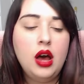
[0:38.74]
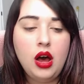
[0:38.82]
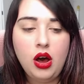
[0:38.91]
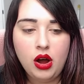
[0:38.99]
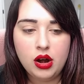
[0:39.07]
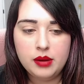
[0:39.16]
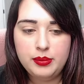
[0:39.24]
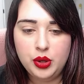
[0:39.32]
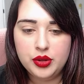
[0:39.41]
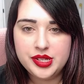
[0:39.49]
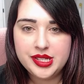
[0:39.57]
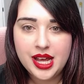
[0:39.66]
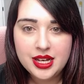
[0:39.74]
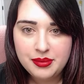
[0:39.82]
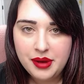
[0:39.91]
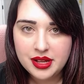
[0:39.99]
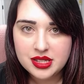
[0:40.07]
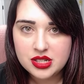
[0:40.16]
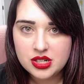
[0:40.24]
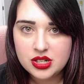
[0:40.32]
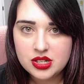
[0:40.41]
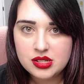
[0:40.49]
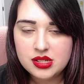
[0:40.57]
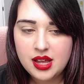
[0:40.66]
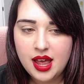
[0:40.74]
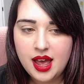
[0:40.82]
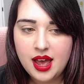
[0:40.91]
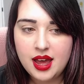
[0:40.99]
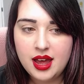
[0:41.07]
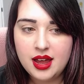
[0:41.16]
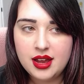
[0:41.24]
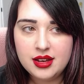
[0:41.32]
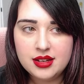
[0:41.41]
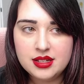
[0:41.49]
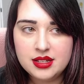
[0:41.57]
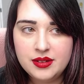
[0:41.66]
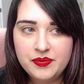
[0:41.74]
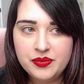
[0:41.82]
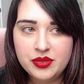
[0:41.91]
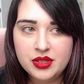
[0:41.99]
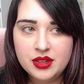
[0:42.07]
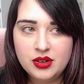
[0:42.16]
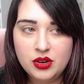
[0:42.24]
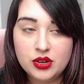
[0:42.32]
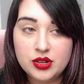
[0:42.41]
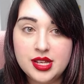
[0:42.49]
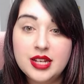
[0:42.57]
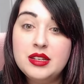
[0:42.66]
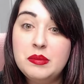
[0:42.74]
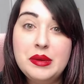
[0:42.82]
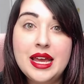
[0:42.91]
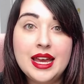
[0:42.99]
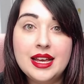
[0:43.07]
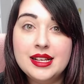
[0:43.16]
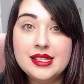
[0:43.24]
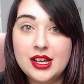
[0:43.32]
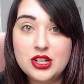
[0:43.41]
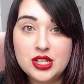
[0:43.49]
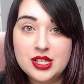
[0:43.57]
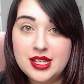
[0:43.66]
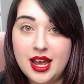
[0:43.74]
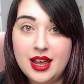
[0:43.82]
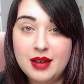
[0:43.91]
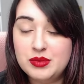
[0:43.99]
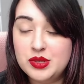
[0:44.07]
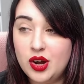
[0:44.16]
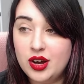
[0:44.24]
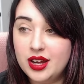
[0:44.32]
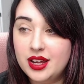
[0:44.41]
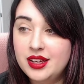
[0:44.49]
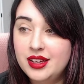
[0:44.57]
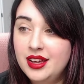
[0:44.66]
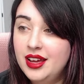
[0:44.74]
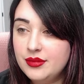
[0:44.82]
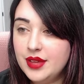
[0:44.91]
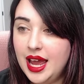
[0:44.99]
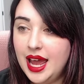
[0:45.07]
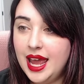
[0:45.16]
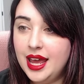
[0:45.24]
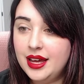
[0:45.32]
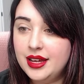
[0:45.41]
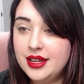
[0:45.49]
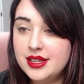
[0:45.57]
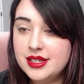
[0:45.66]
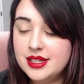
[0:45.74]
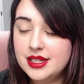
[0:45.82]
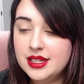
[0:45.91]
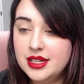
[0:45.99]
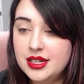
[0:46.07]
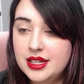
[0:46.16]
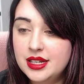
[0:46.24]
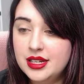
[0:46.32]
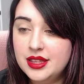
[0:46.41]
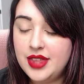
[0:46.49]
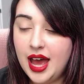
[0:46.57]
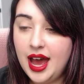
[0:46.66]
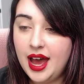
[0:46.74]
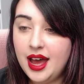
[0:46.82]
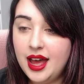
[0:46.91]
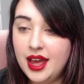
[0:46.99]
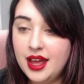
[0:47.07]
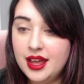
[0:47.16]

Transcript: are both sent monsters and, or sent to beings, I should say, I'm sorry, and that